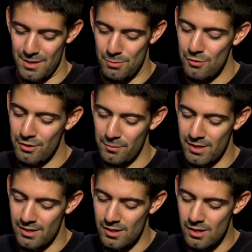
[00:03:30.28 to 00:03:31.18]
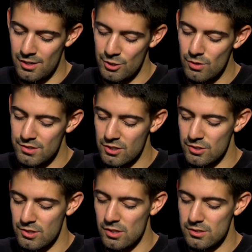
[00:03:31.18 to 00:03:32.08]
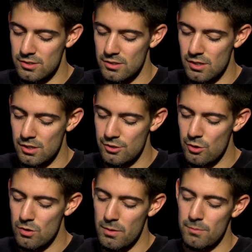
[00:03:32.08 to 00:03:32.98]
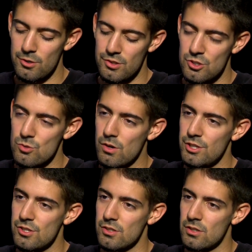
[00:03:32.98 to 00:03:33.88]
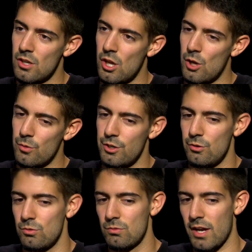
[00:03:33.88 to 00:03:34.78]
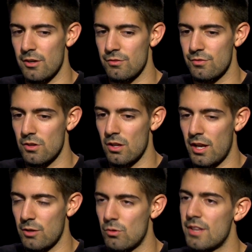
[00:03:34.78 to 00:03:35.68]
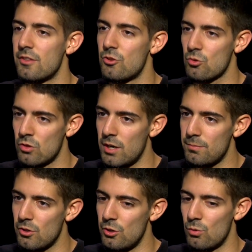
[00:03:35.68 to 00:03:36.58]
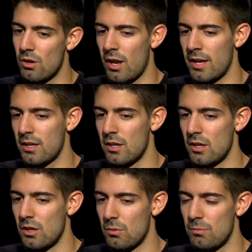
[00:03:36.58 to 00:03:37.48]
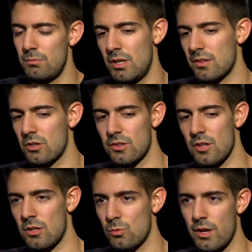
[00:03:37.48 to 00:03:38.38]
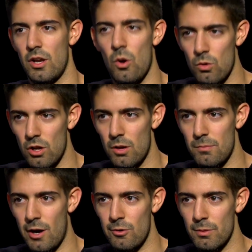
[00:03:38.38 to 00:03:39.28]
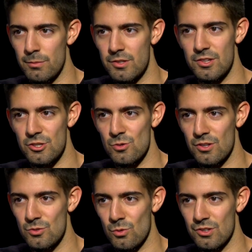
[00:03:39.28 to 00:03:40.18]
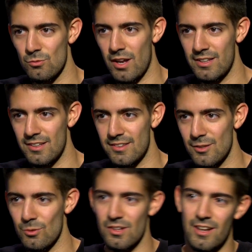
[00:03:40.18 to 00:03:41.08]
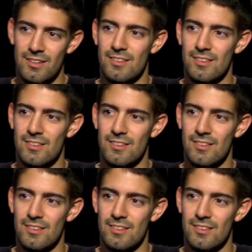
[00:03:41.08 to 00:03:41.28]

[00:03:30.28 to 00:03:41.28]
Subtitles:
Perfect, man. You as a consultant, do you remember a situation where you kind of like read the script, or you were like, me as a consultant, wait, hold up, I remember this situation wasn't like this, it was like